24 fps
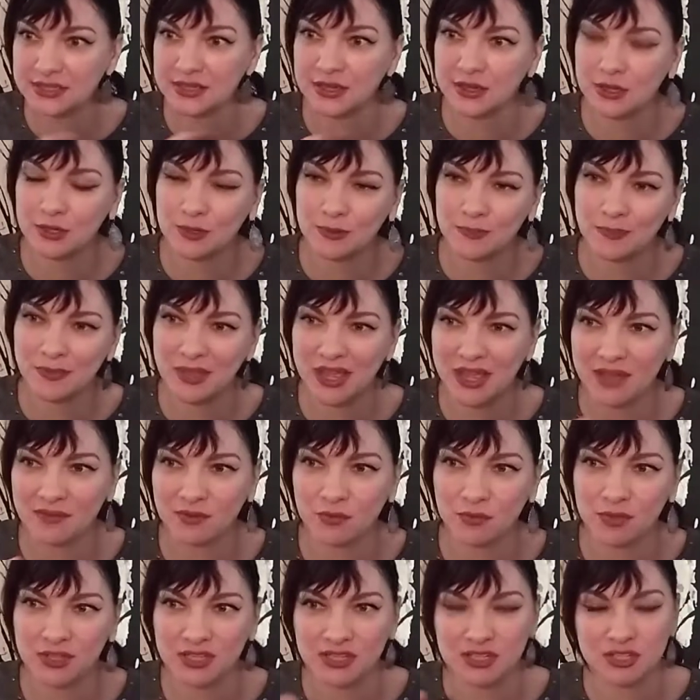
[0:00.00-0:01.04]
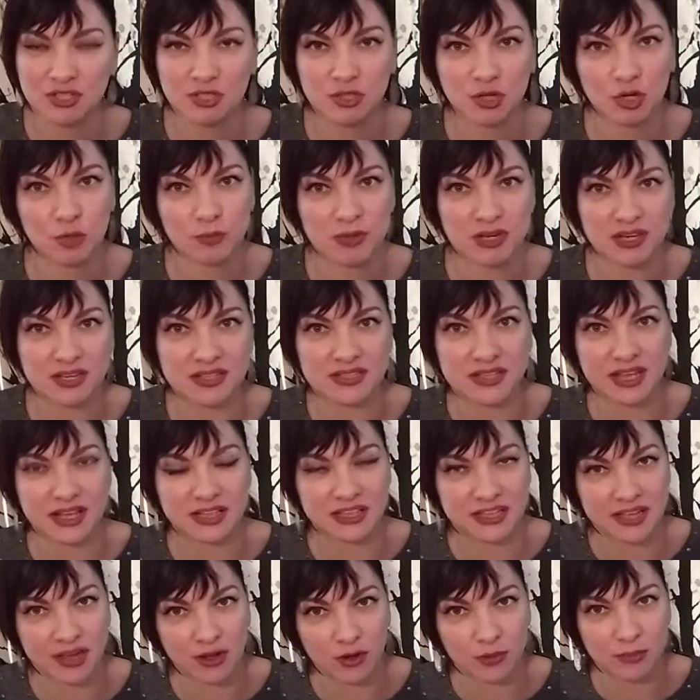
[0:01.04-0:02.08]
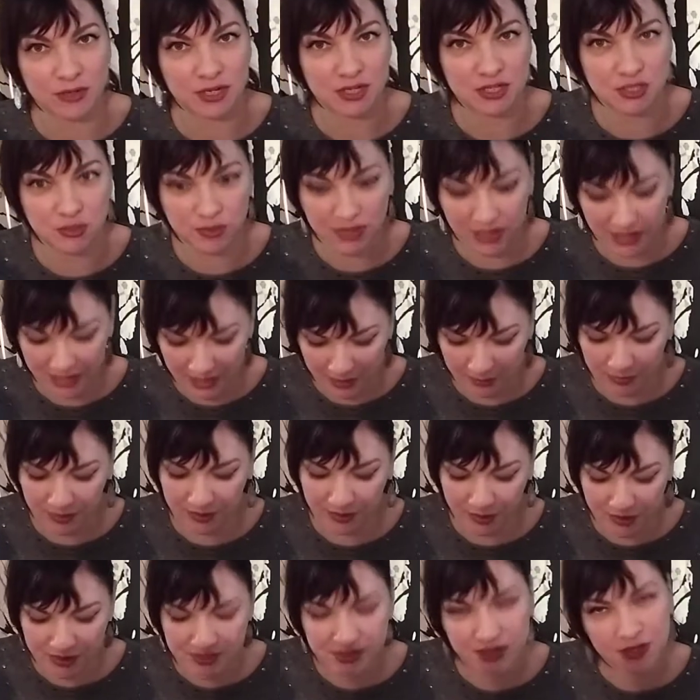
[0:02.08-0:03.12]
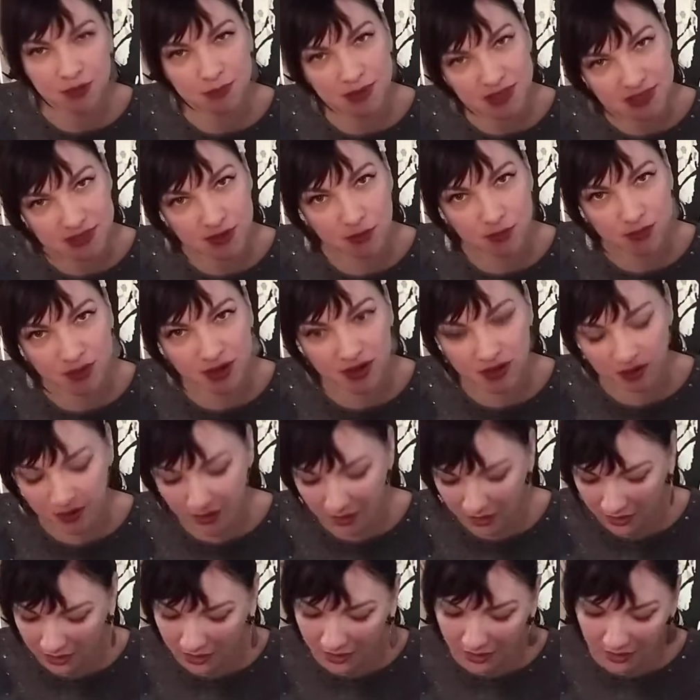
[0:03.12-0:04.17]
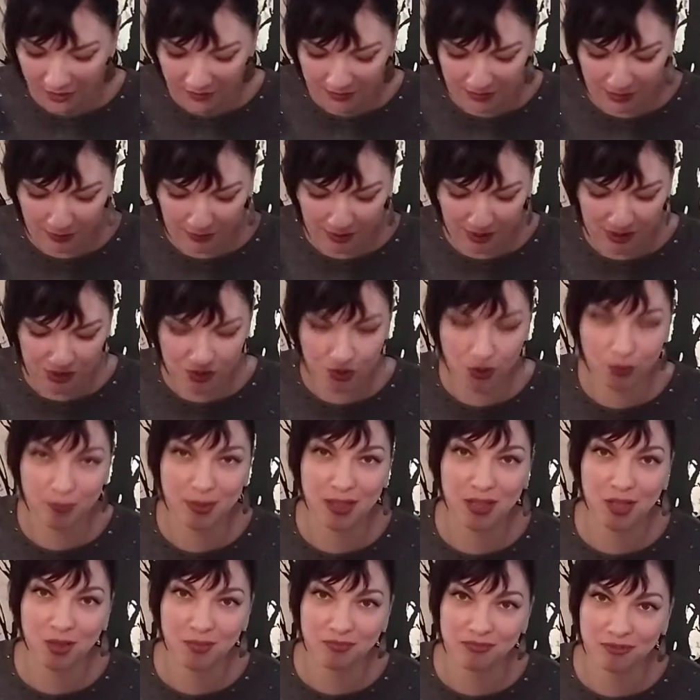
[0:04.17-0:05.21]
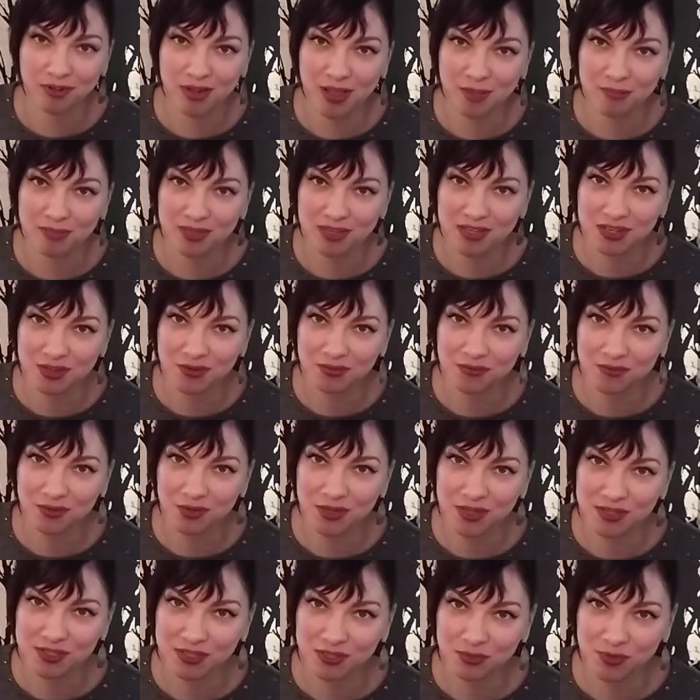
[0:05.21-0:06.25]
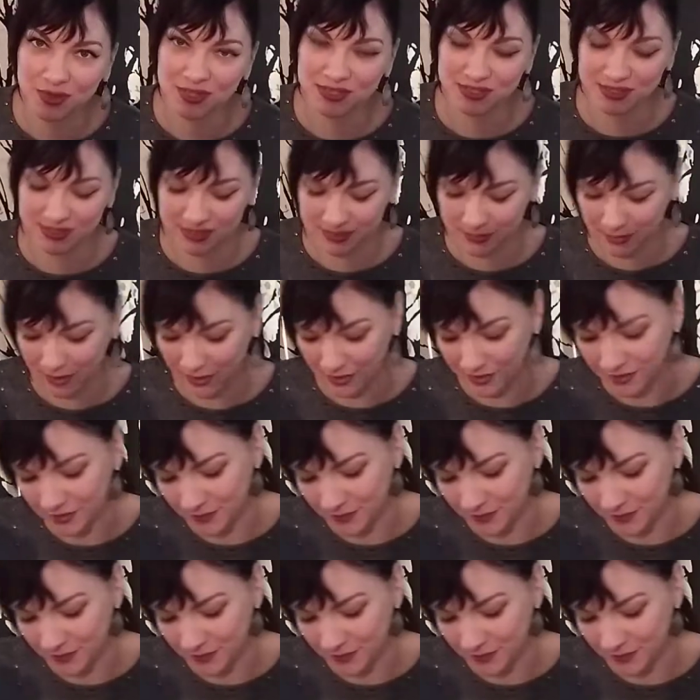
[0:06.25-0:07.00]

I haven't really determined exactly how I'm going to do that yet, but there is going to be something that I'm going to do to make up for not being here for you guys twice this month.